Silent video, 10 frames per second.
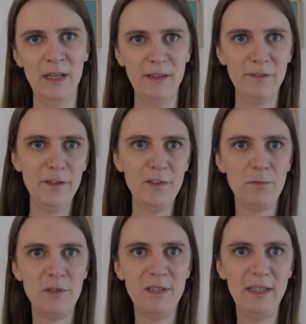The first
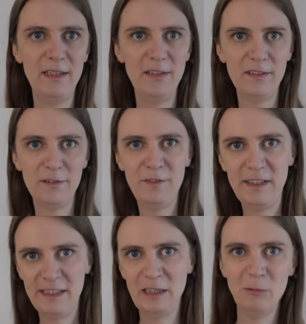one is
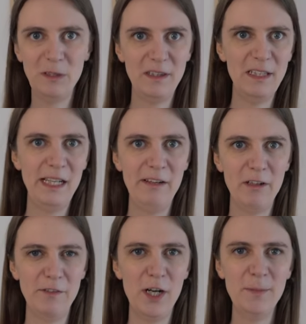fiddling with the level
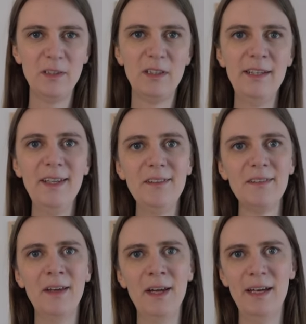of
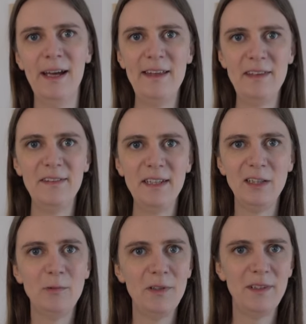obstacleness, and the
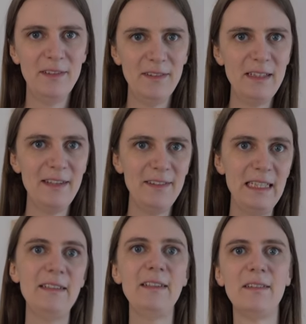second one is the
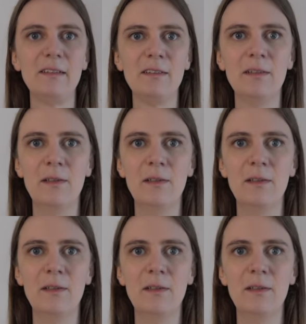aesthetics.